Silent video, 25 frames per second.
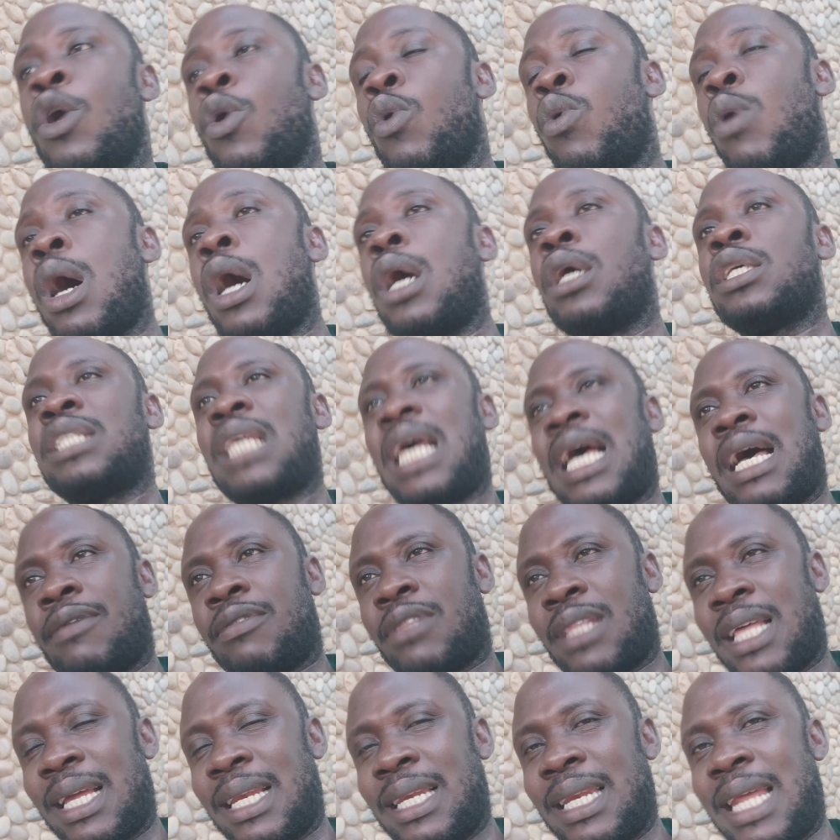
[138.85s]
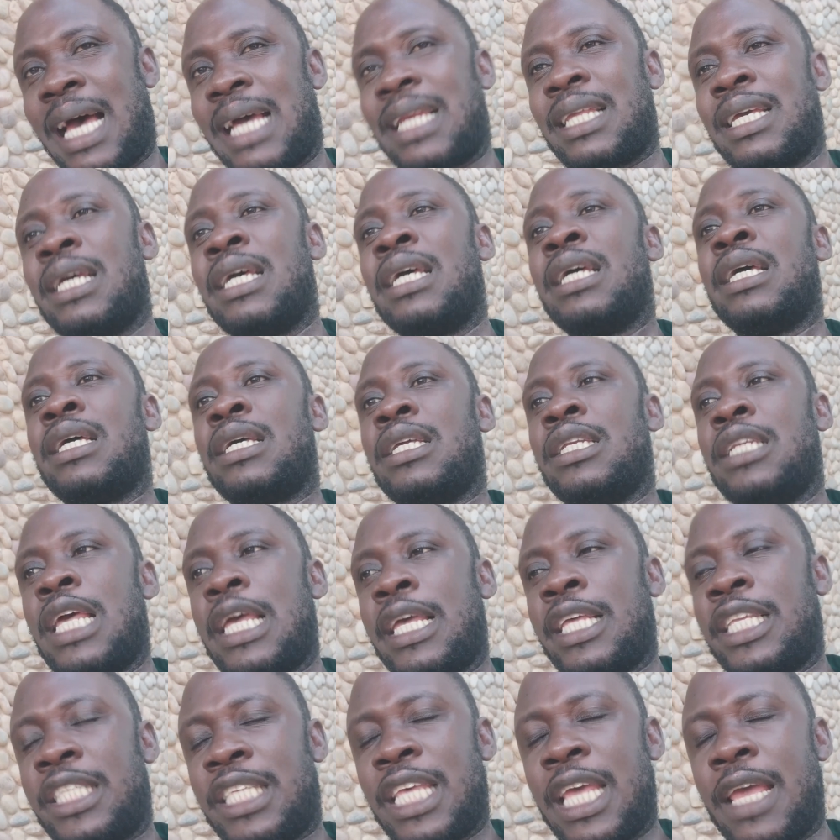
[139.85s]
Whilst after that,
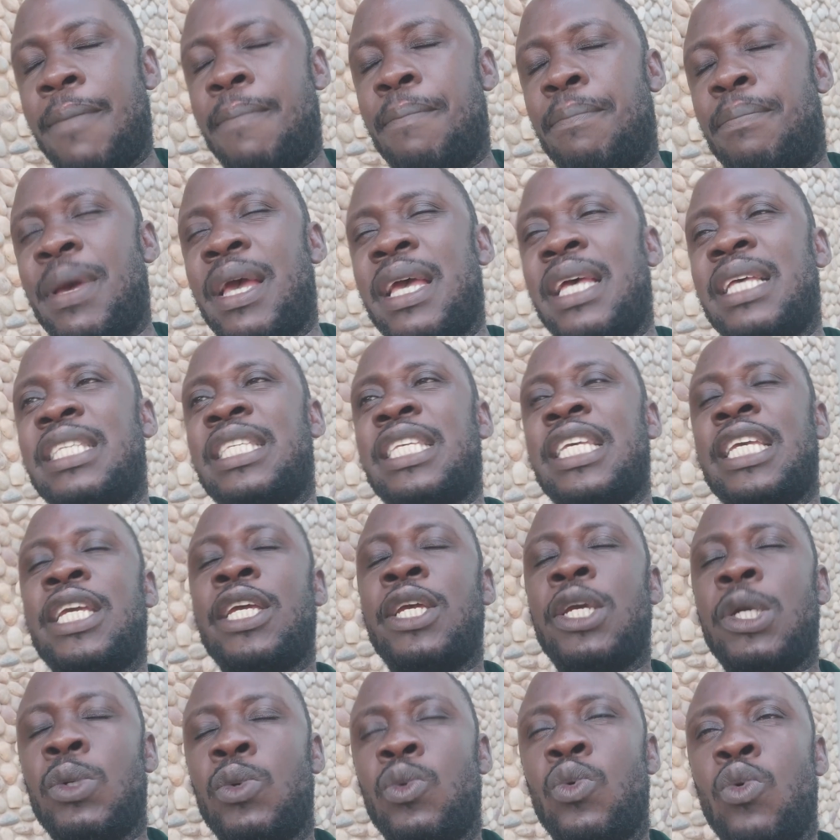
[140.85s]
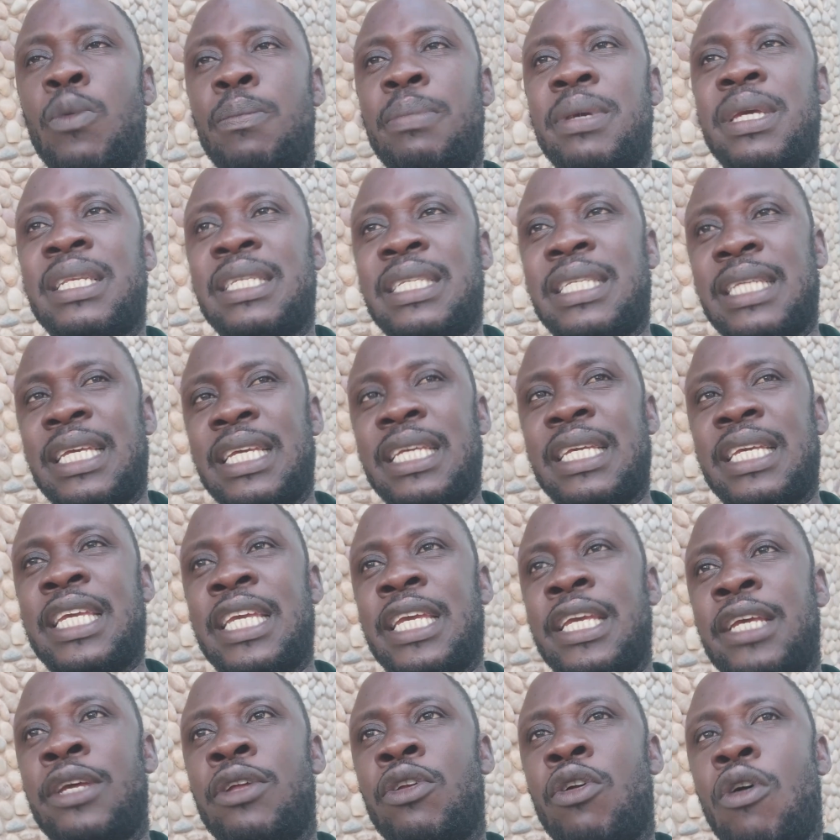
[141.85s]
the same person will be
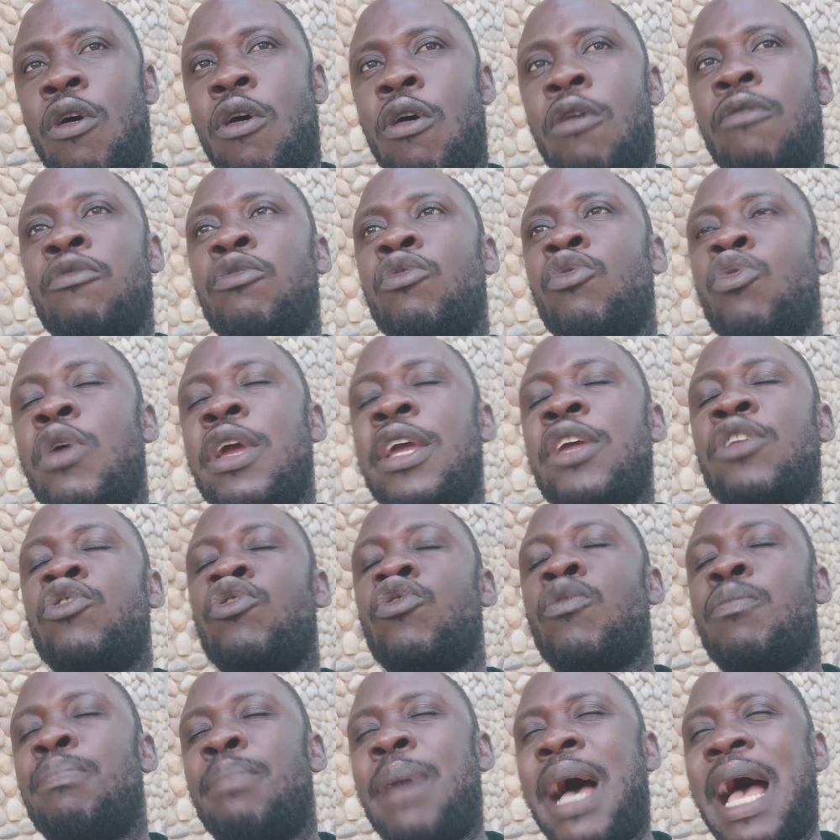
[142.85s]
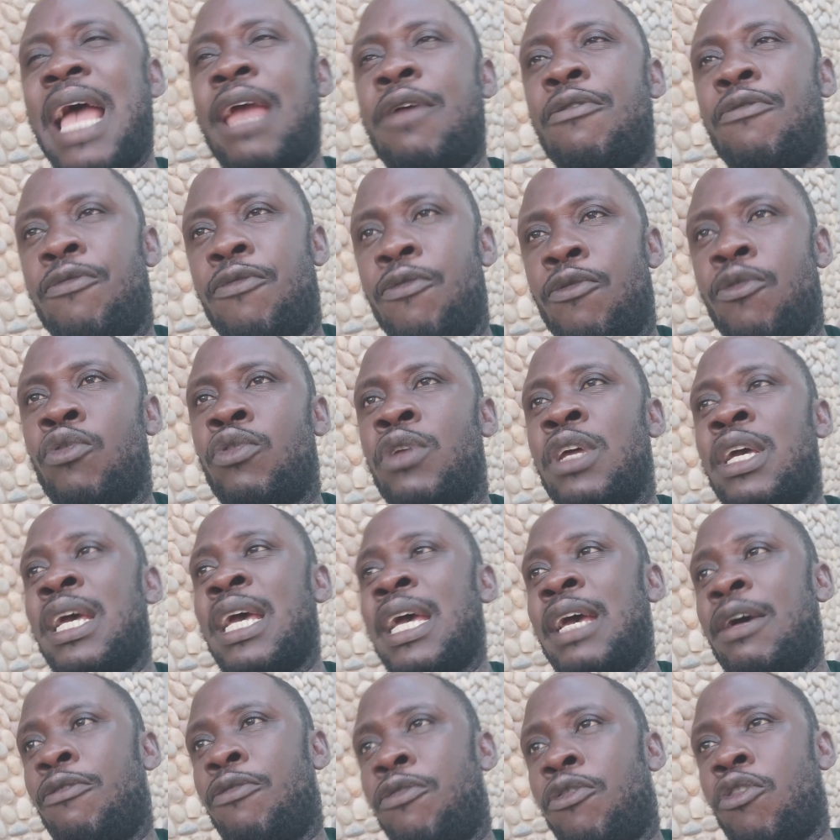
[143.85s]
thinking of going to buy food
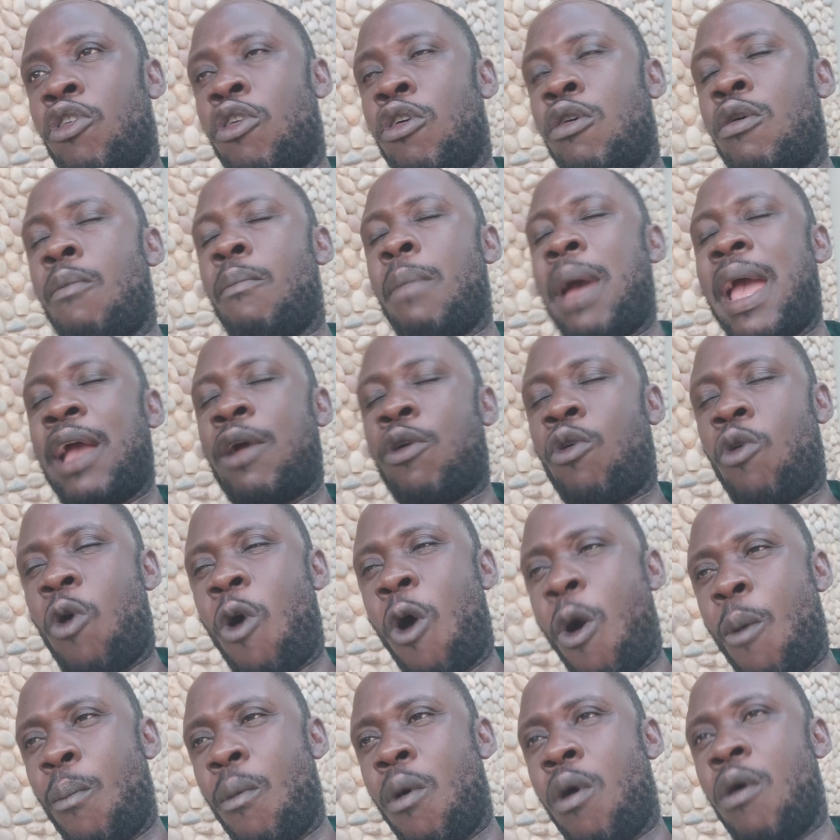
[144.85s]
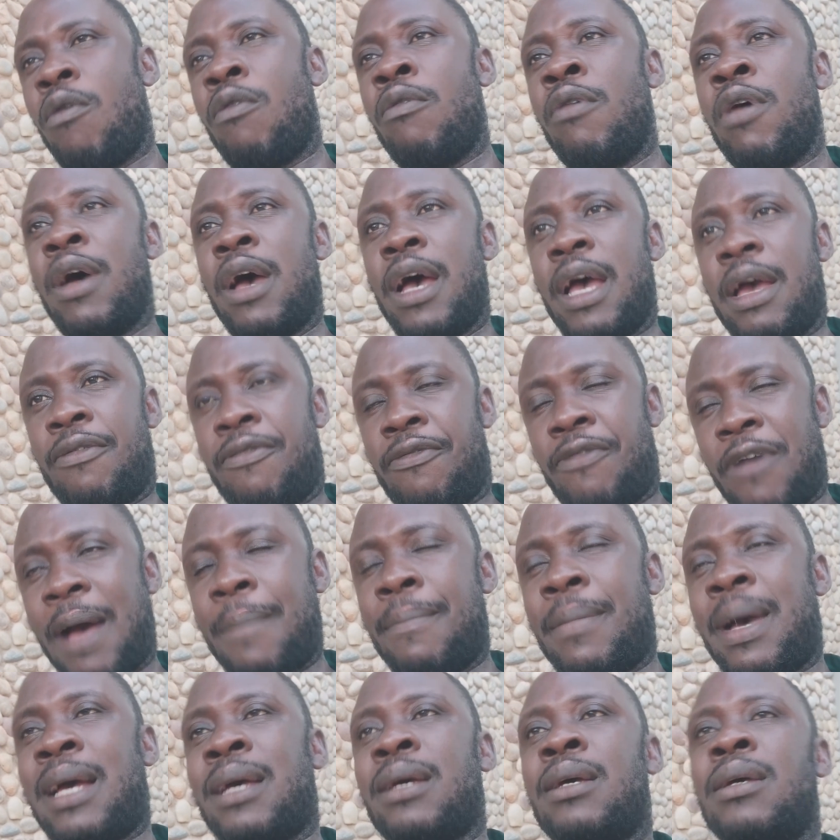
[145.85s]
from a common
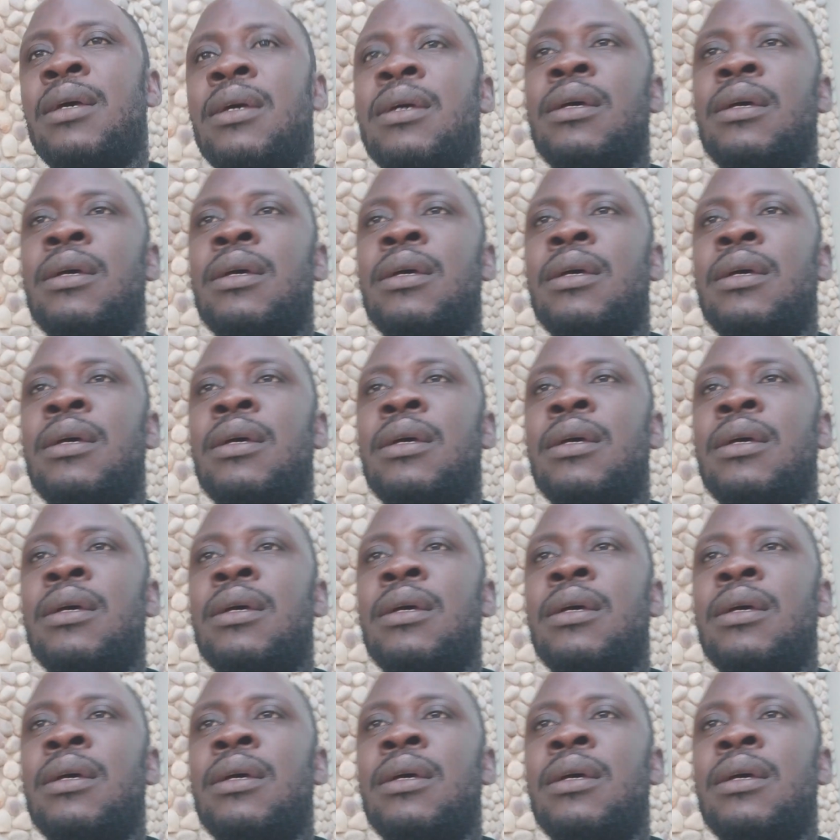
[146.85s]
farmer.